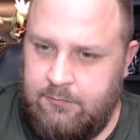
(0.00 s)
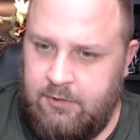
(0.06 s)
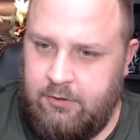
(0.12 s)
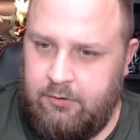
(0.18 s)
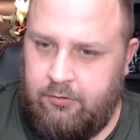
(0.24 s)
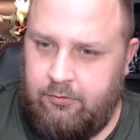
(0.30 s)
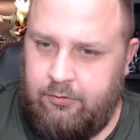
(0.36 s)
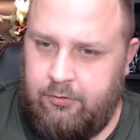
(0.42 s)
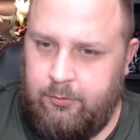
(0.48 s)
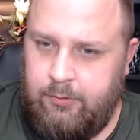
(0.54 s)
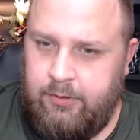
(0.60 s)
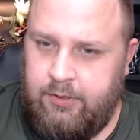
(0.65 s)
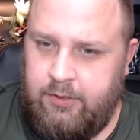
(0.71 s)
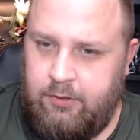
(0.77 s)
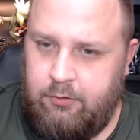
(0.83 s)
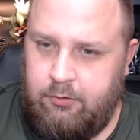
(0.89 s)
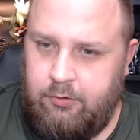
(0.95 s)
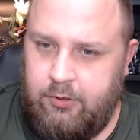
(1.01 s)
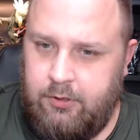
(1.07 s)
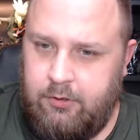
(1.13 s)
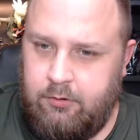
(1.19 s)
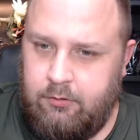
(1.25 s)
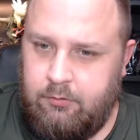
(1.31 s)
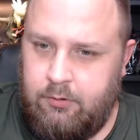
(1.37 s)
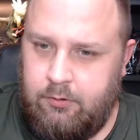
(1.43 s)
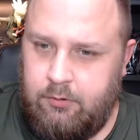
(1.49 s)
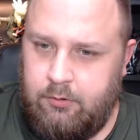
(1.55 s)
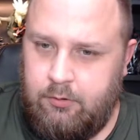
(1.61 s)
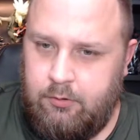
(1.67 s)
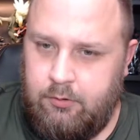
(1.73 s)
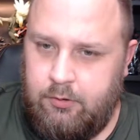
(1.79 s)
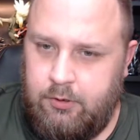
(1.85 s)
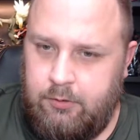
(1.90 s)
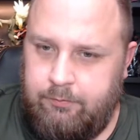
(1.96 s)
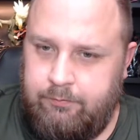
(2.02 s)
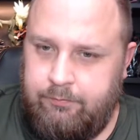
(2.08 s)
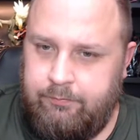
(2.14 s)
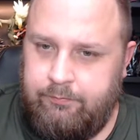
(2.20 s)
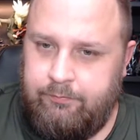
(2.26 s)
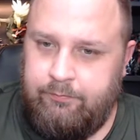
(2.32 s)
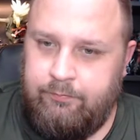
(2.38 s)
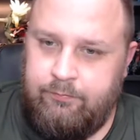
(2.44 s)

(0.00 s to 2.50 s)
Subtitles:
Because some of the things you say are dumb.